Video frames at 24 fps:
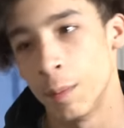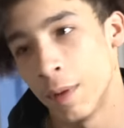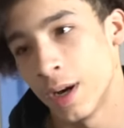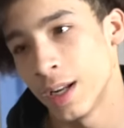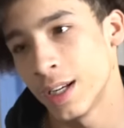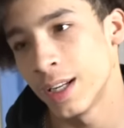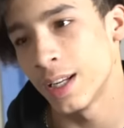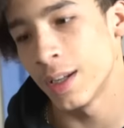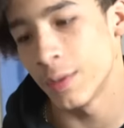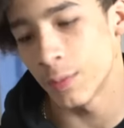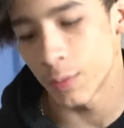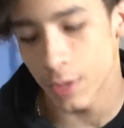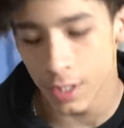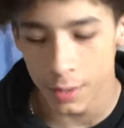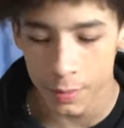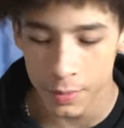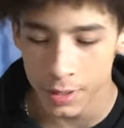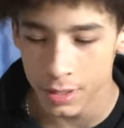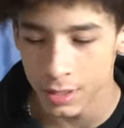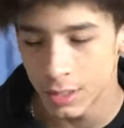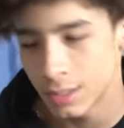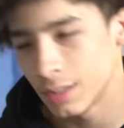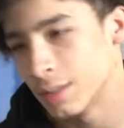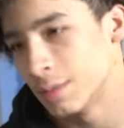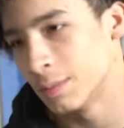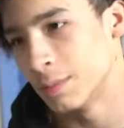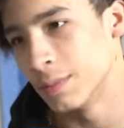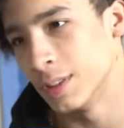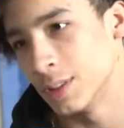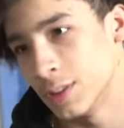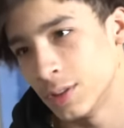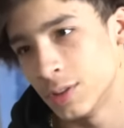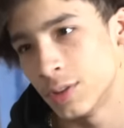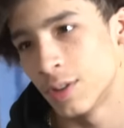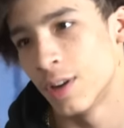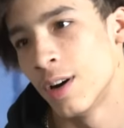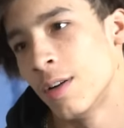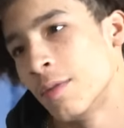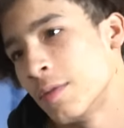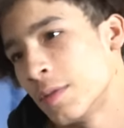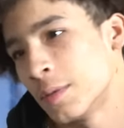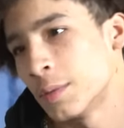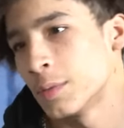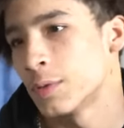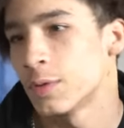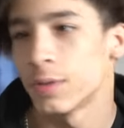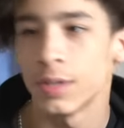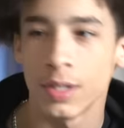my name Raymond, but you know I'm
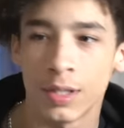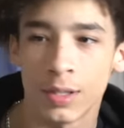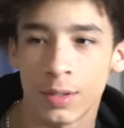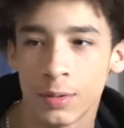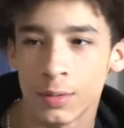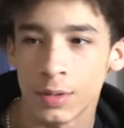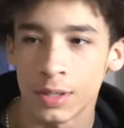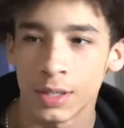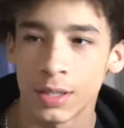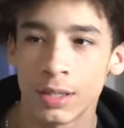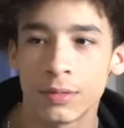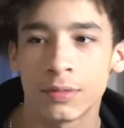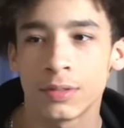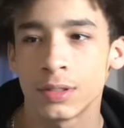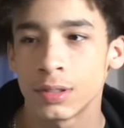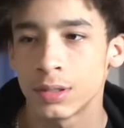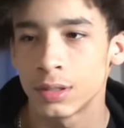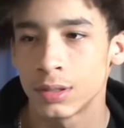from around or whatever.